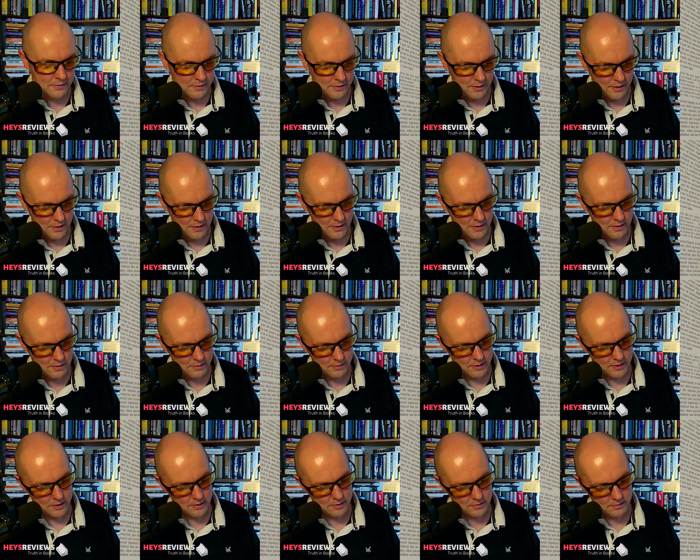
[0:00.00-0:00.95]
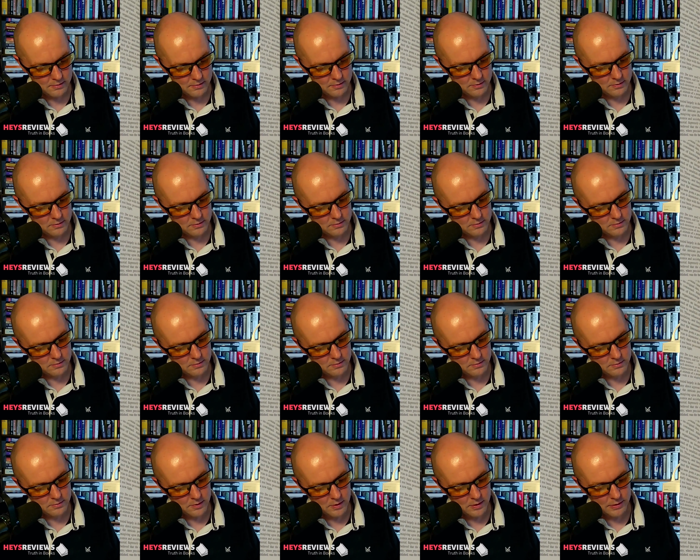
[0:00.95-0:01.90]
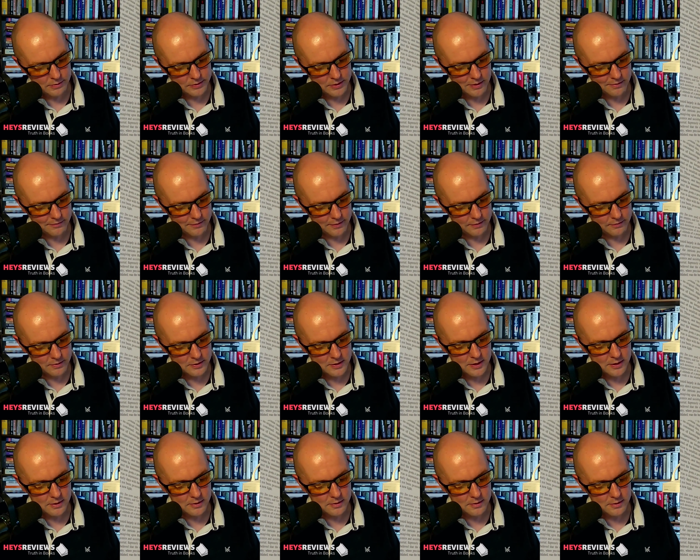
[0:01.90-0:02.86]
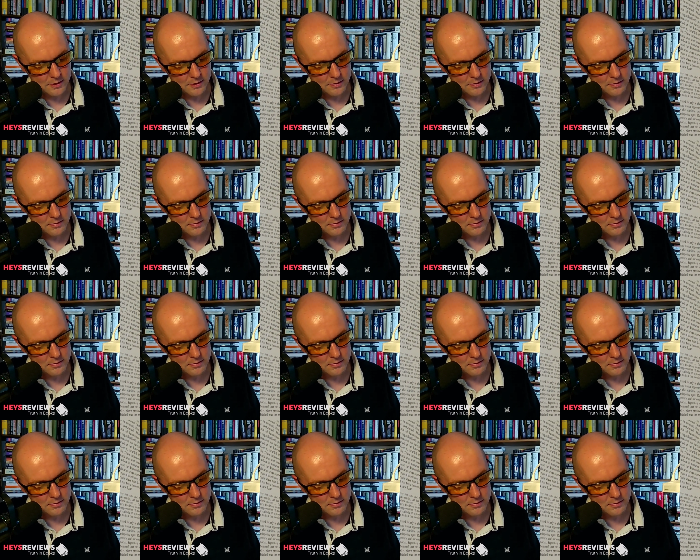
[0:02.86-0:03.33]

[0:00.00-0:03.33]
Okay. Oh, I was halfway through a sentence there.